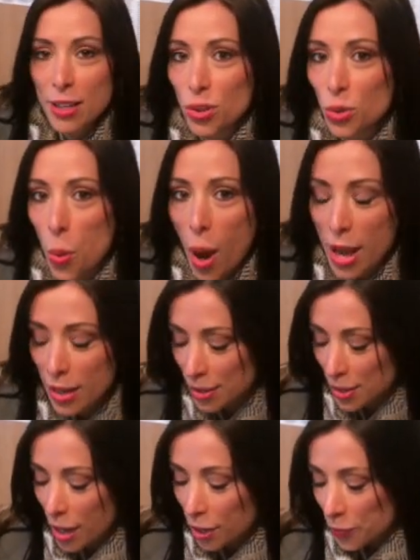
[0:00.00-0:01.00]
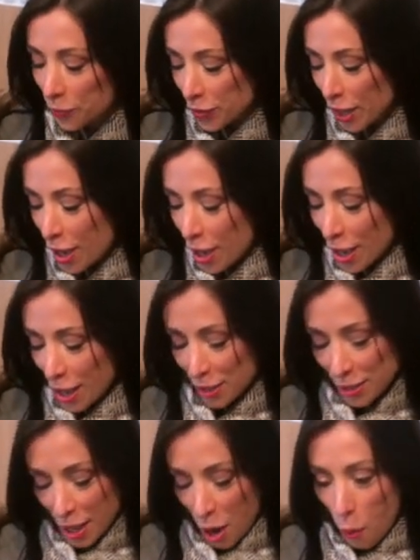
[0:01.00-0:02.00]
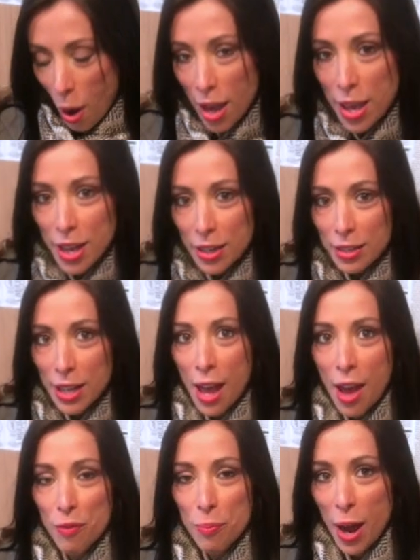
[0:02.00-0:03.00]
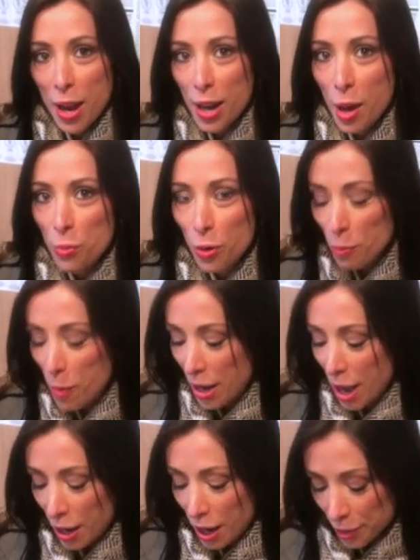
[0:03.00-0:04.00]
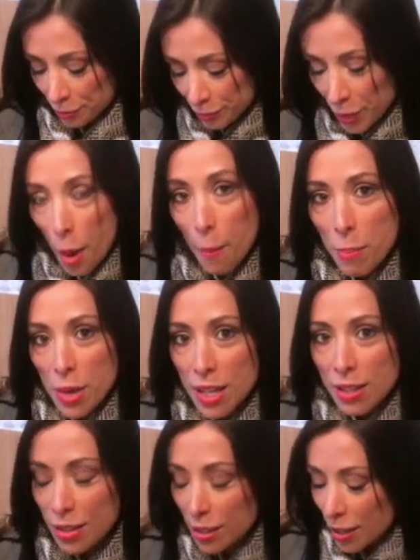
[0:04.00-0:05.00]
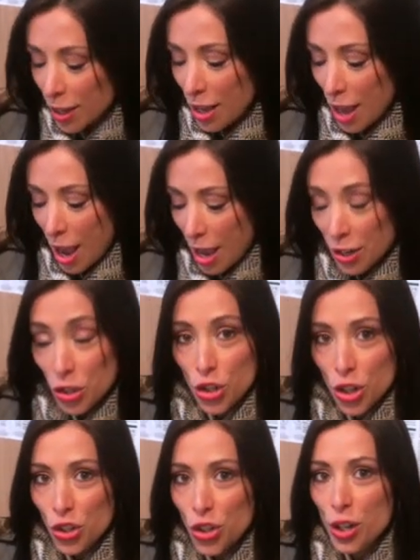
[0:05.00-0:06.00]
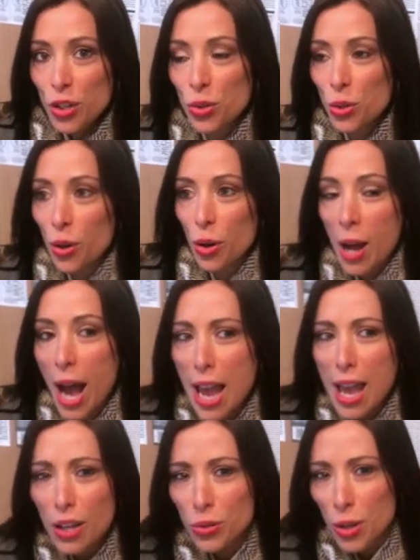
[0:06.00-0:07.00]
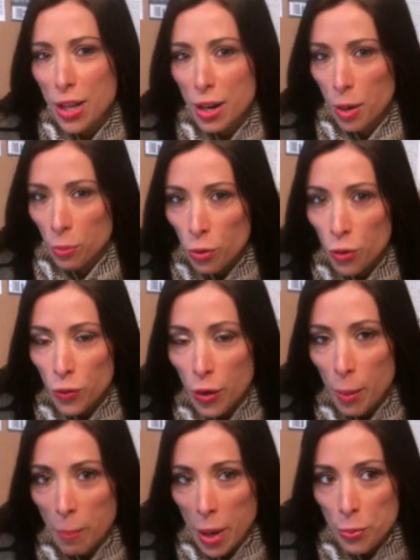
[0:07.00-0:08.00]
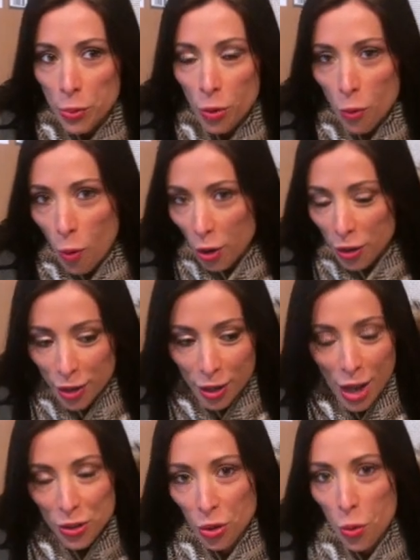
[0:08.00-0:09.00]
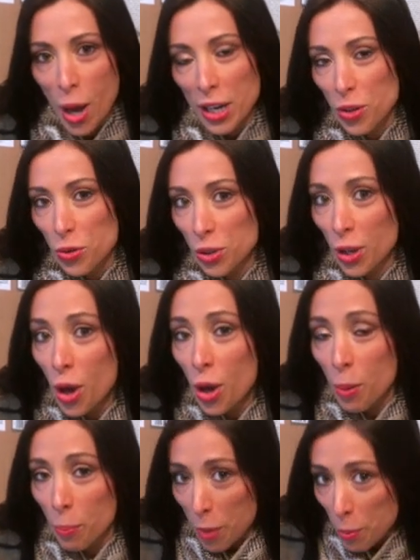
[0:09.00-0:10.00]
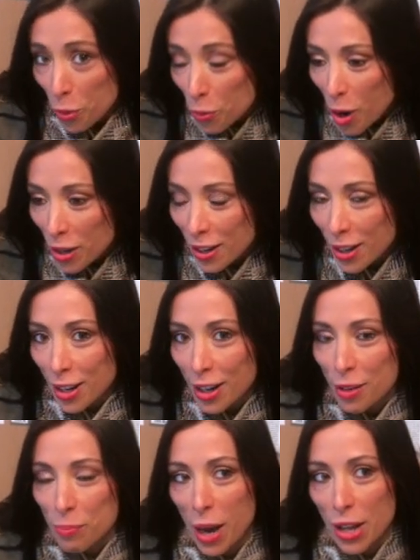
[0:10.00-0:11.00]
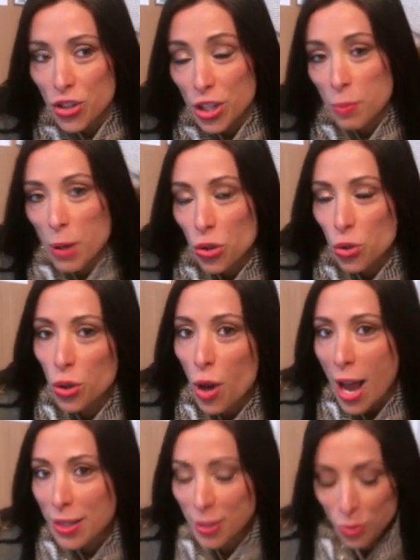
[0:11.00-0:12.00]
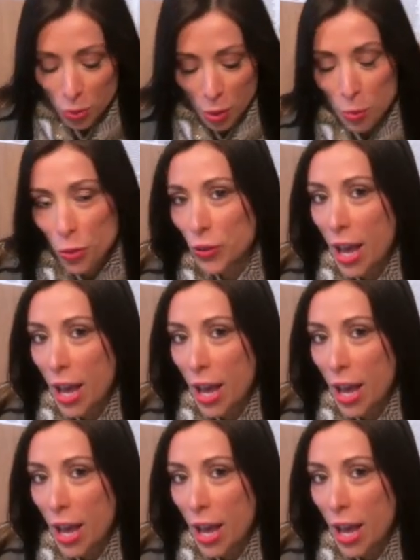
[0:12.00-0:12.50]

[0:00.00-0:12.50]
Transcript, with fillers: this twice now, is the Hawaiian that has pineapple, banana, mint and ginger. So I actually remove maple water. I don't know why I use maple water here, but just make sure you ask to remove